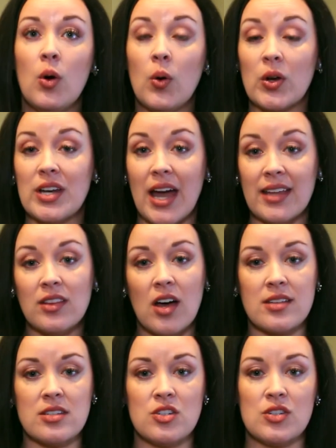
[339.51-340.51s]
or 9
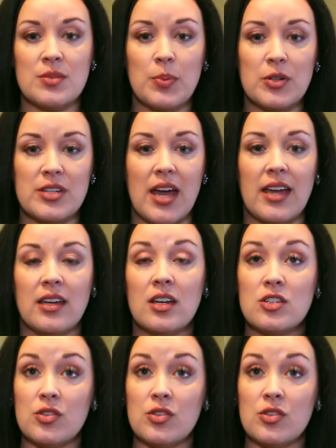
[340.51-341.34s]
lozenges per day